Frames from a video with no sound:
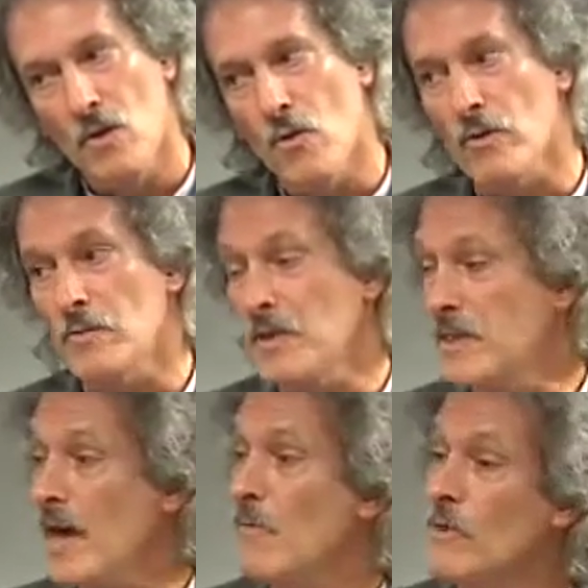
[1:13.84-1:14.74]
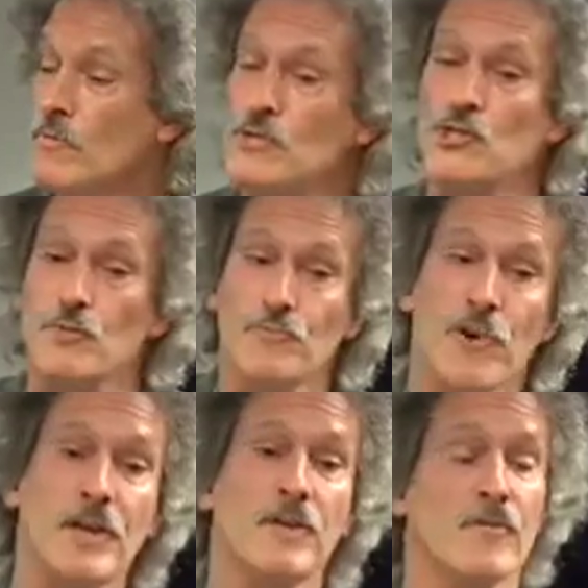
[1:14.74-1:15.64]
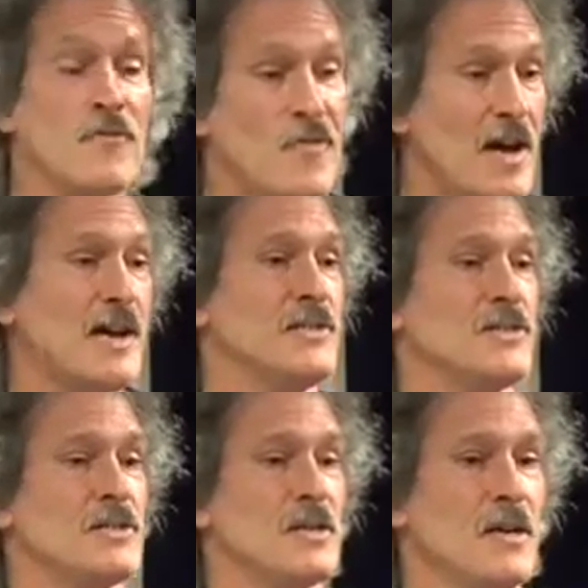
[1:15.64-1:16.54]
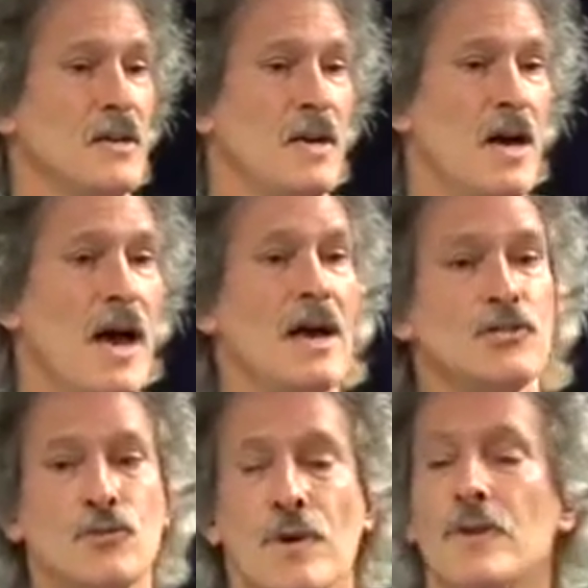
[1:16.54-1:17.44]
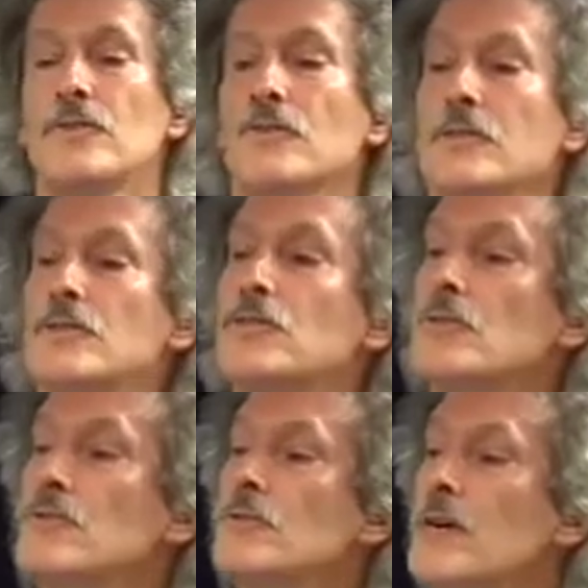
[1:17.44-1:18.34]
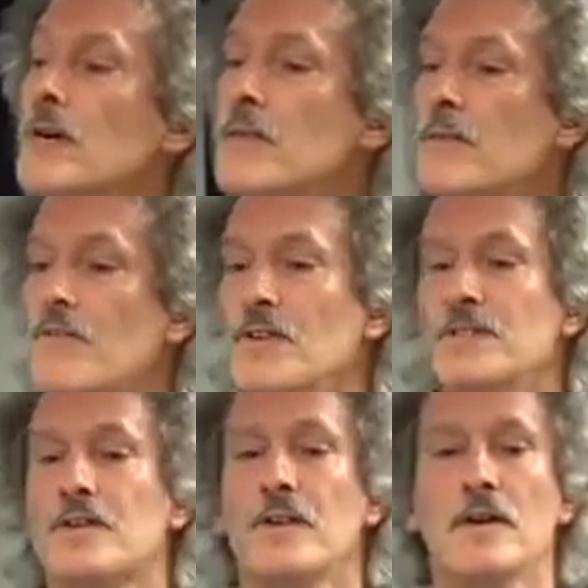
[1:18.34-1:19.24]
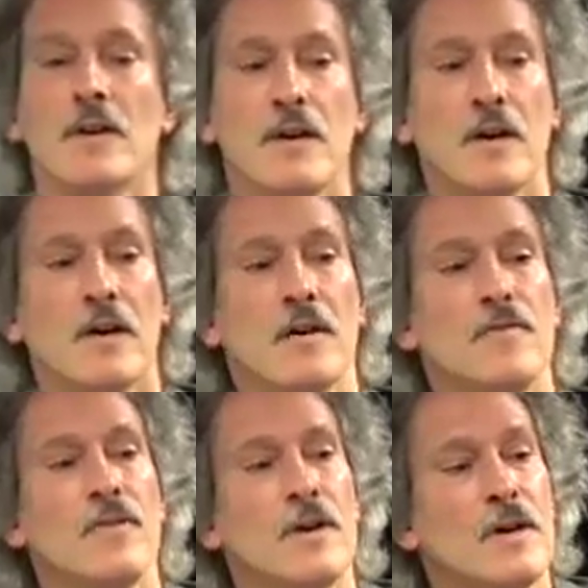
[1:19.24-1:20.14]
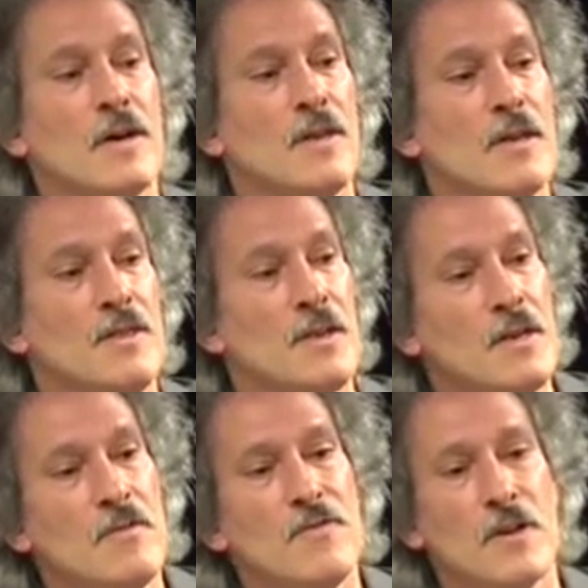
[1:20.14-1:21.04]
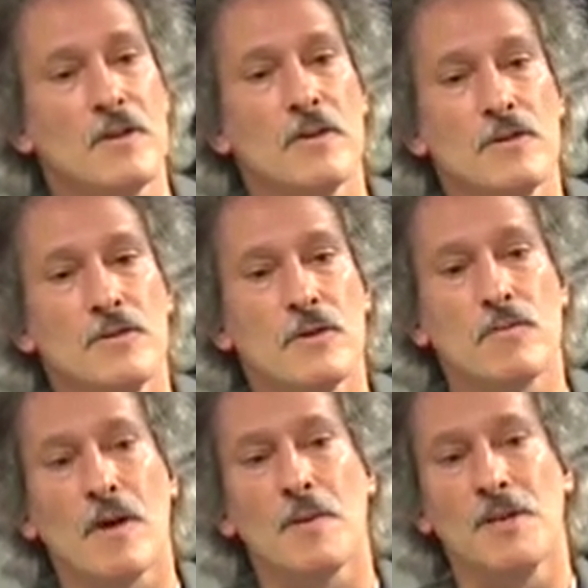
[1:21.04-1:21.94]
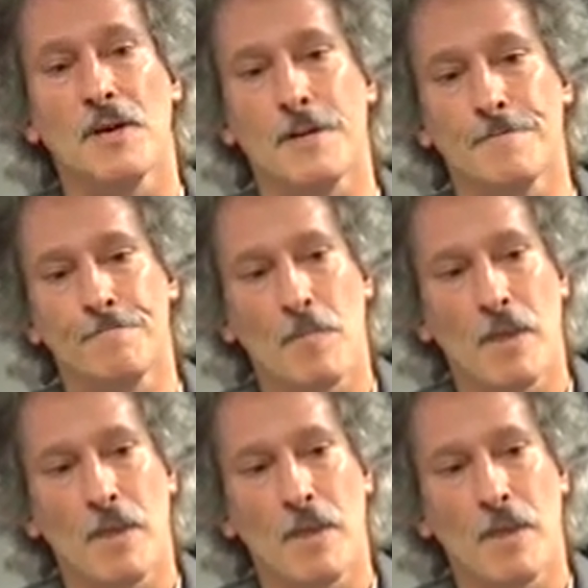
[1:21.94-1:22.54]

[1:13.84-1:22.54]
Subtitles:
or to be that with which you break your fast as you enter into the feasting of the evening during Ramadan.